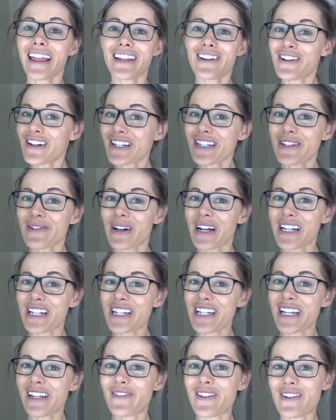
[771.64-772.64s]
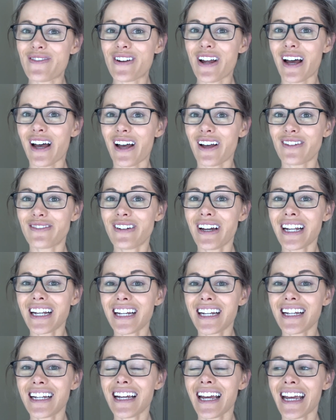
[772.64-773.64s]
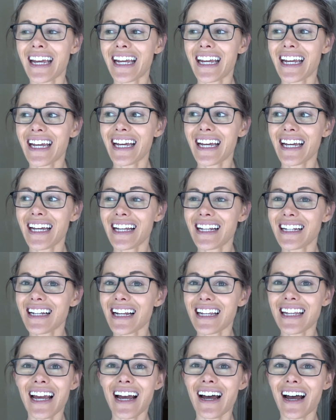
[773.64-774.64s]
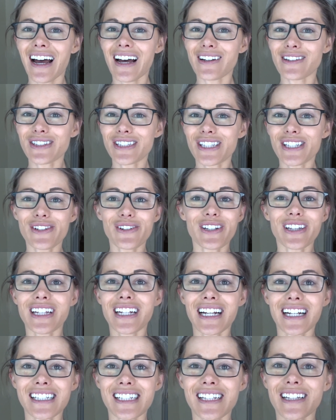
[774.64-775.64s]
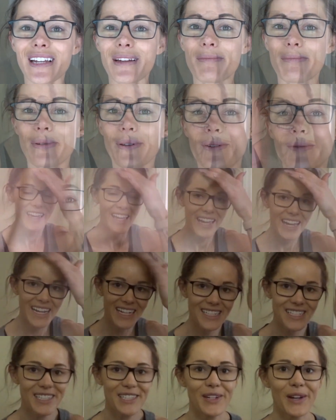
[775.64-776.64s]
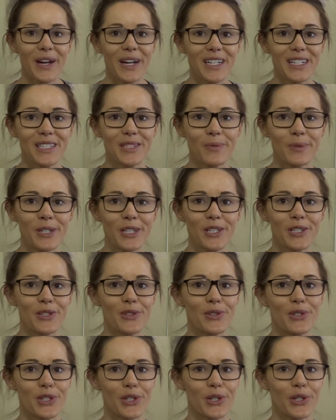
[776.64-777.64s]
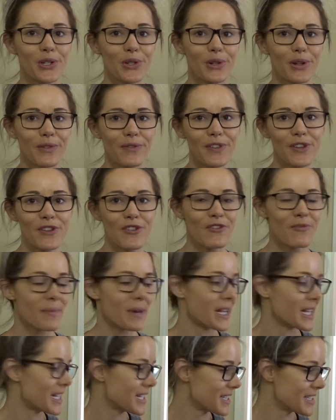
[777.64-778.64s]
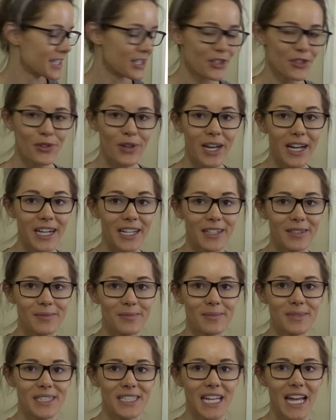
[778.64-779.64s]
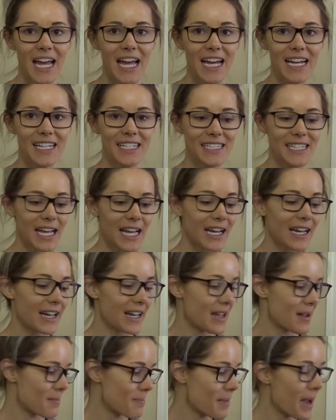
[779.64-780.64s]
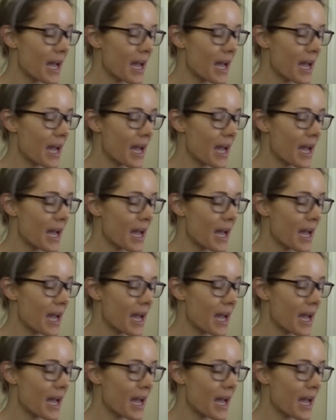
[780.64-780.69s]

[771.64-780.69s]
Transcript: you guys should watch it if you have not already, and yeah, I'll see you in the next clip. Hey guys, so I just wanted to show you a few of my essential items as I am